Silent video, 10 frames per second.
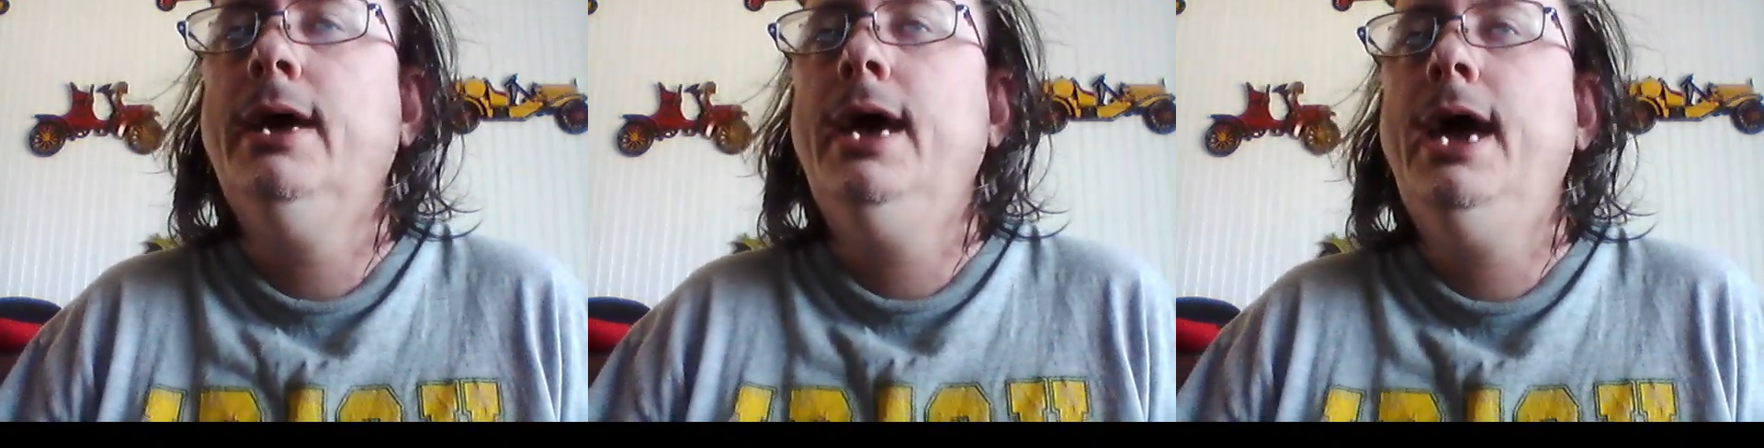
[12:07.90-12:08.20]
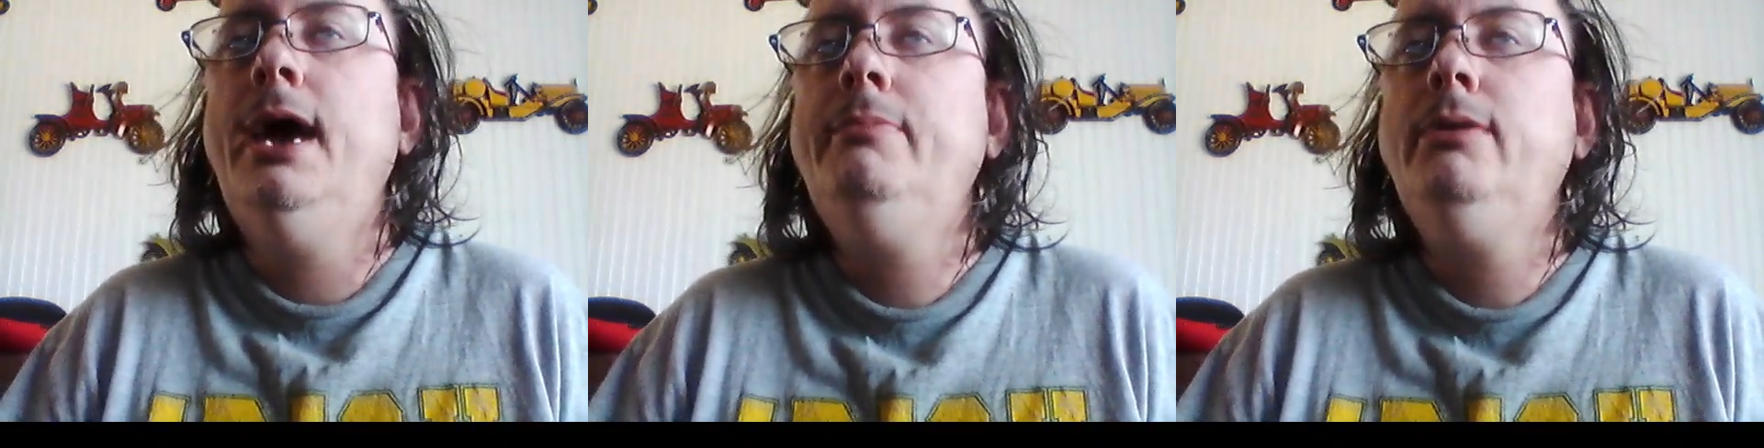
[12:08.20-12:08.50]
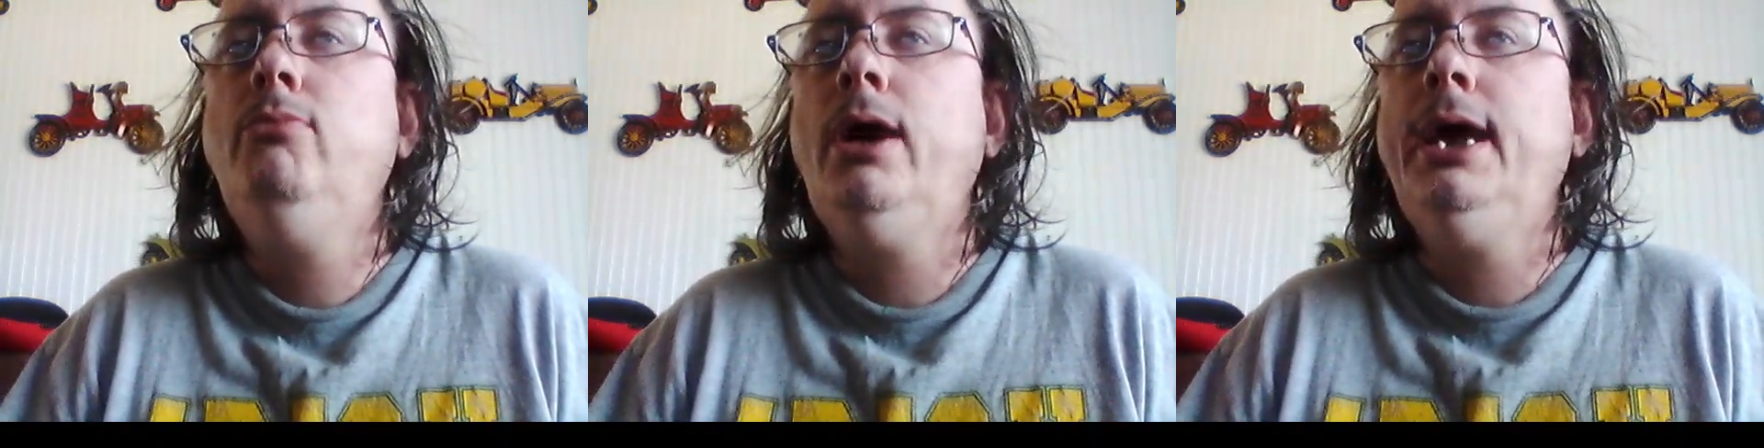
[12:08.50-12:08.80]
Heavy
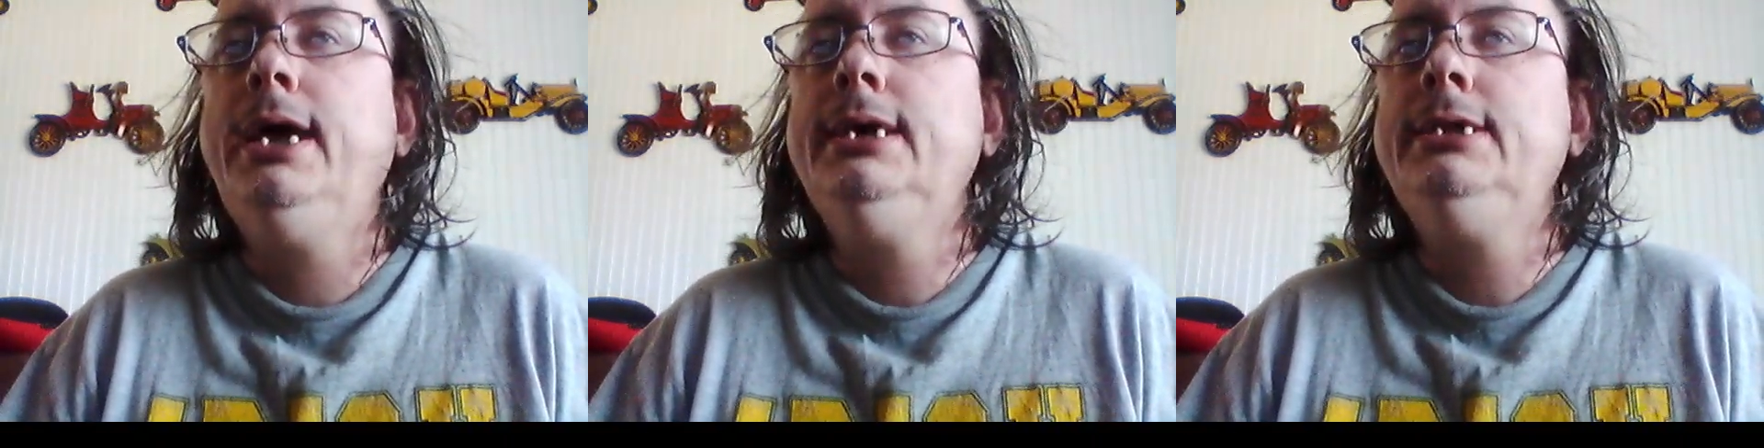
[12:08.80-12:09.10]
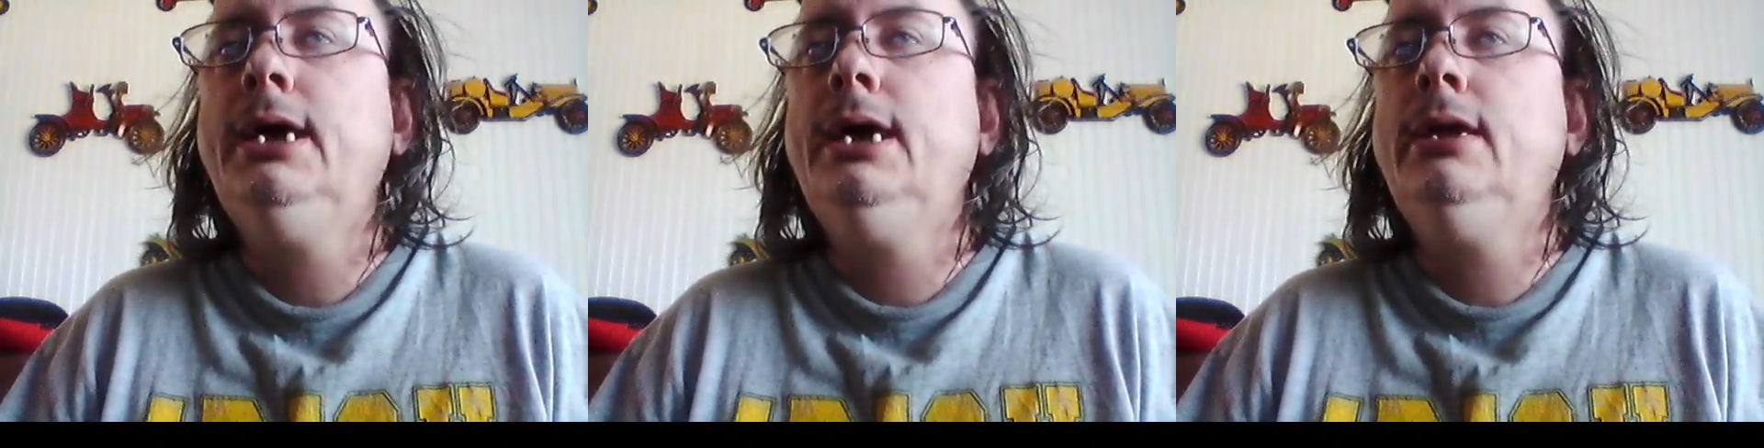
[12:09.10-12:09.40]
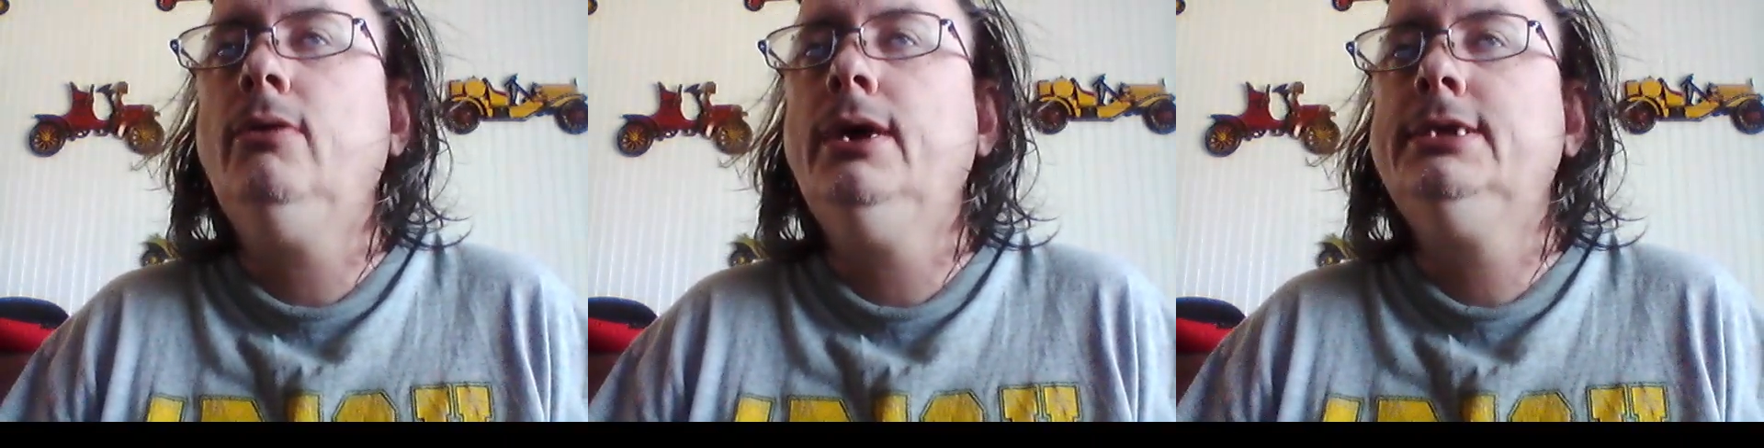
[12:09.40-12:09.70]
rain and
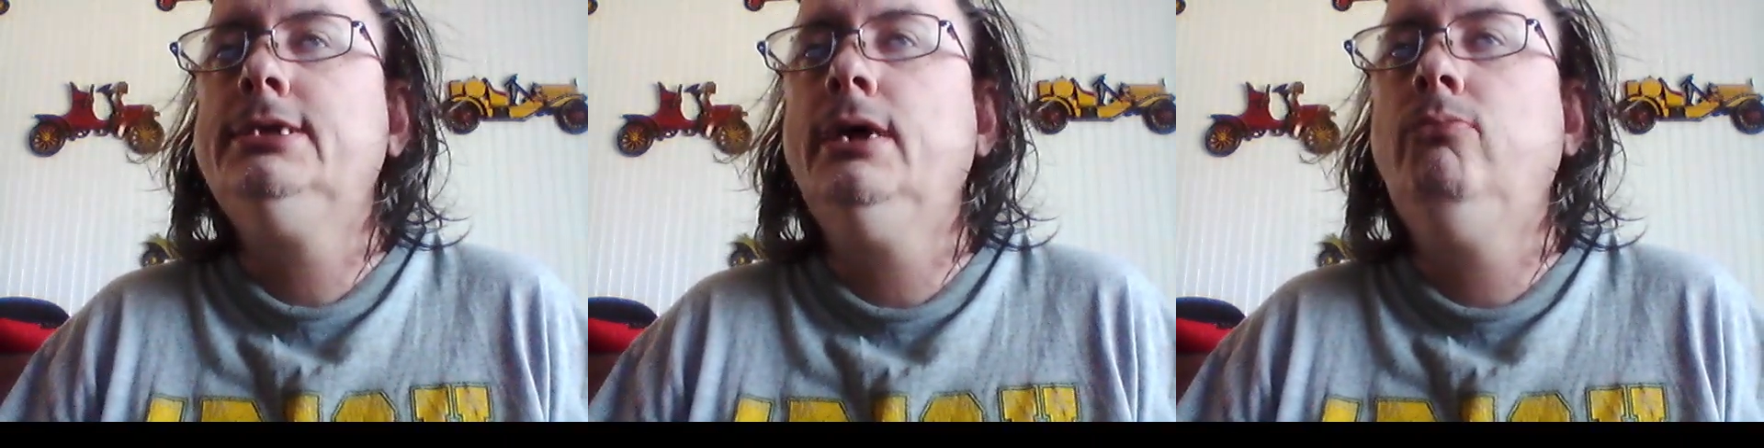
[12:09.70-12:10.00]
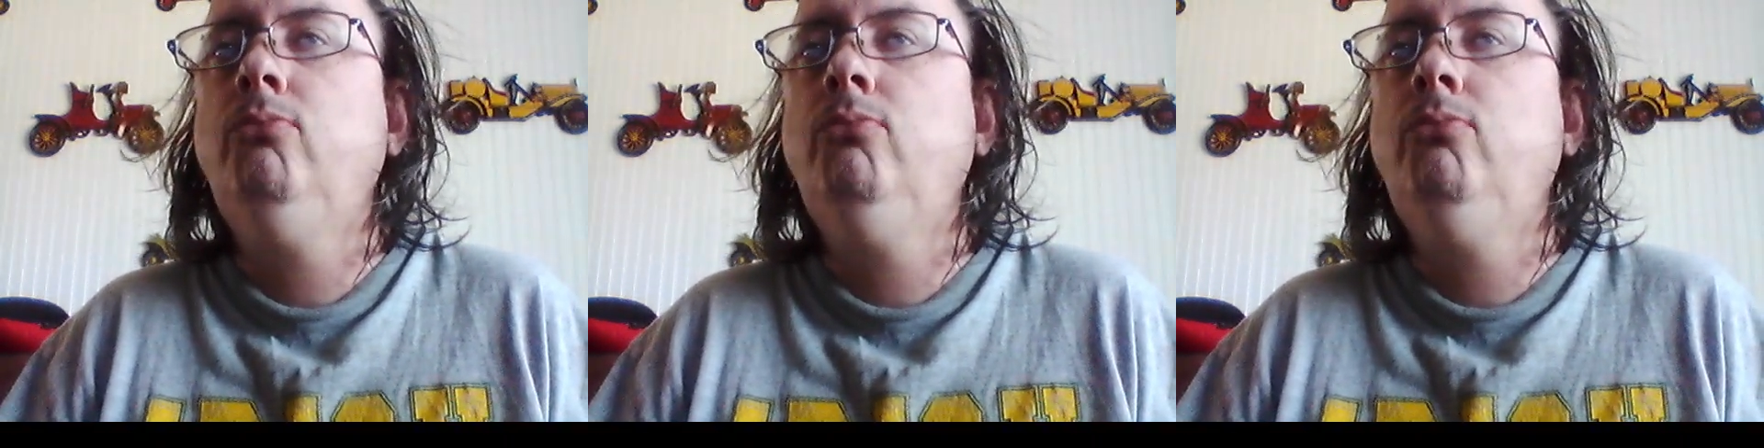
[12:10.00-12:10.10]
all that stuff.